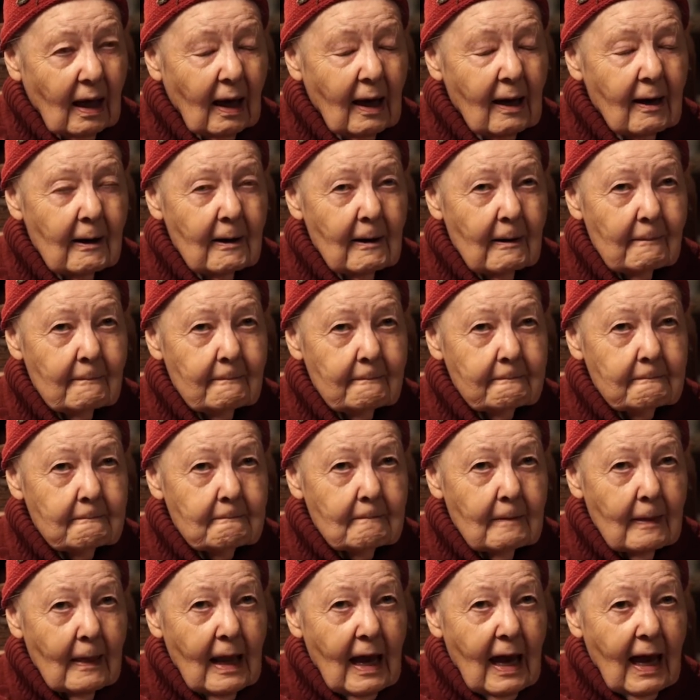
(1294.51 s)
Um,
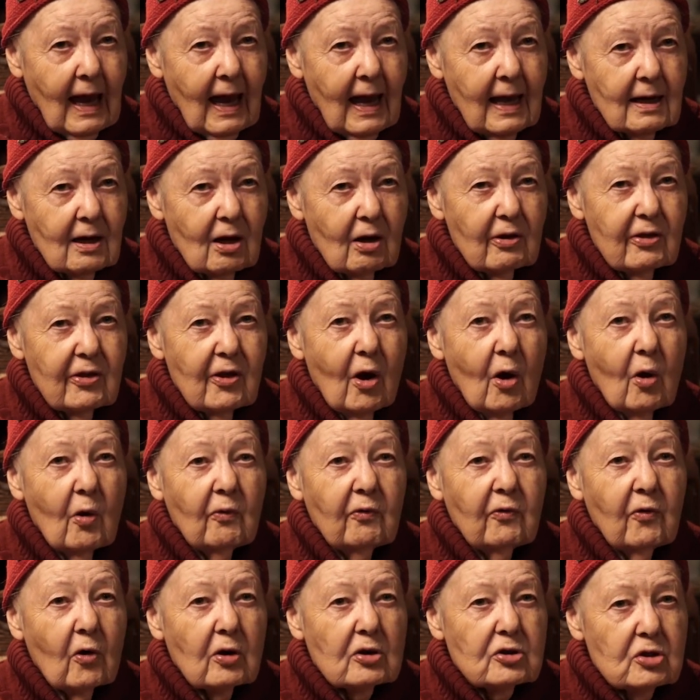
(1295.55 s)
and although
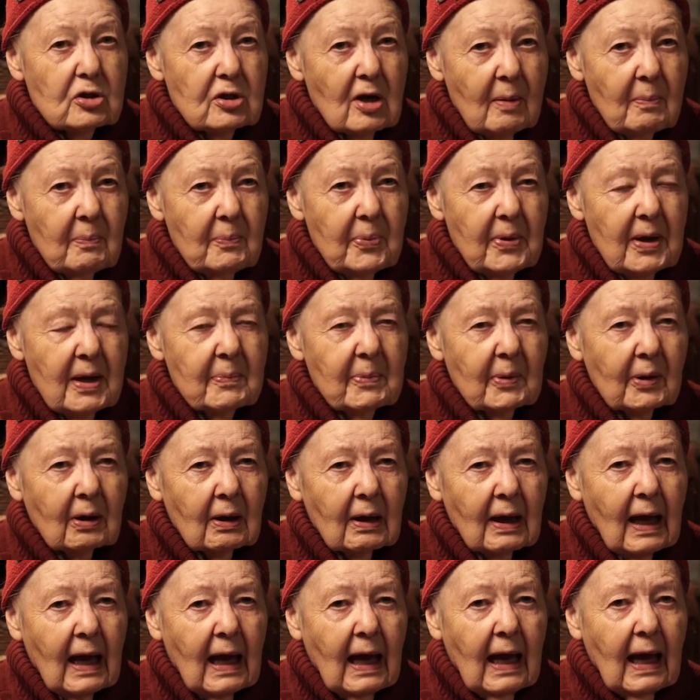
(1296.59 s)
for some people
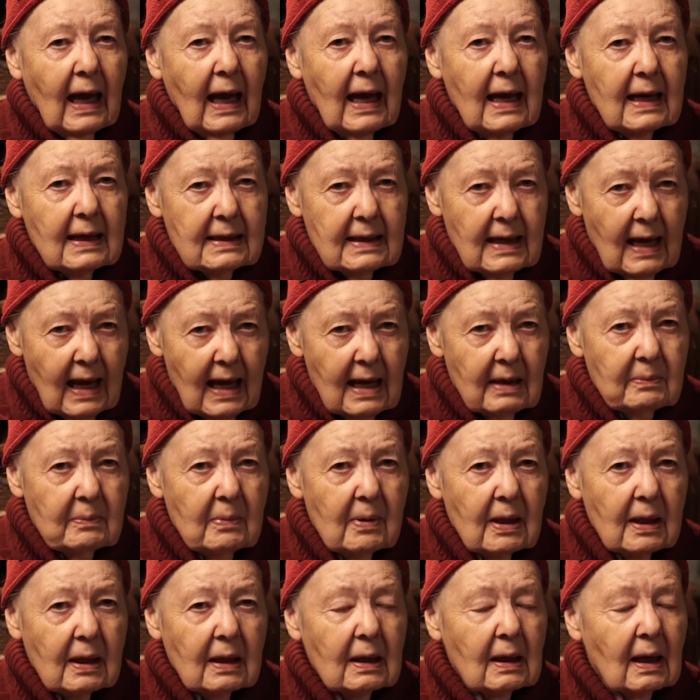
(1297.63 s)
it can
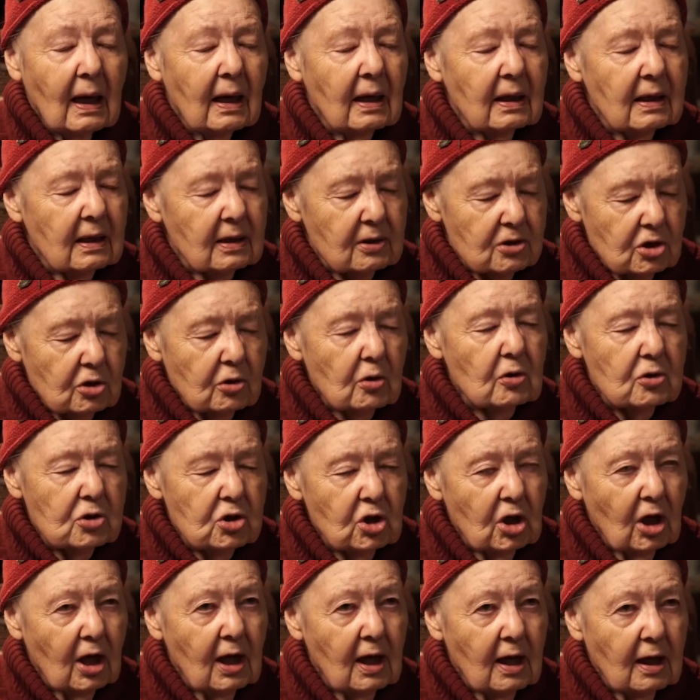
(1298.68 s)
be an
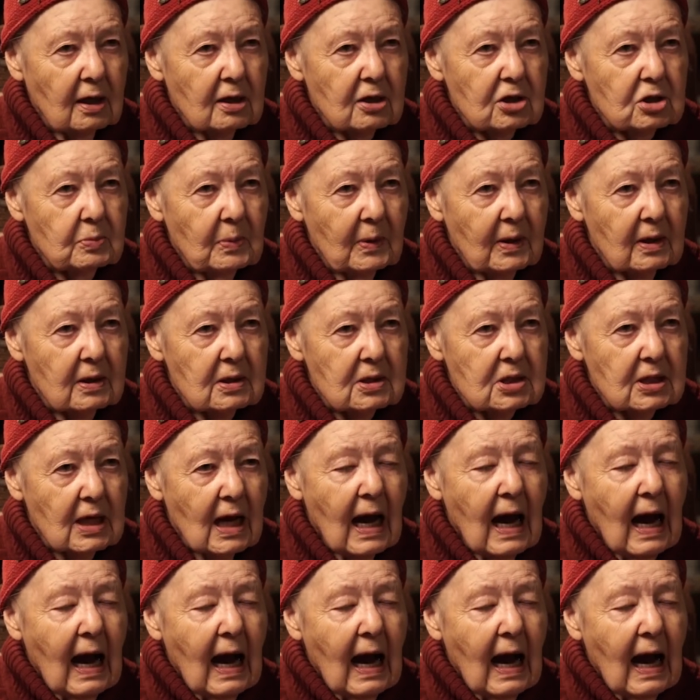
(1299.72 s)
excruciating experience.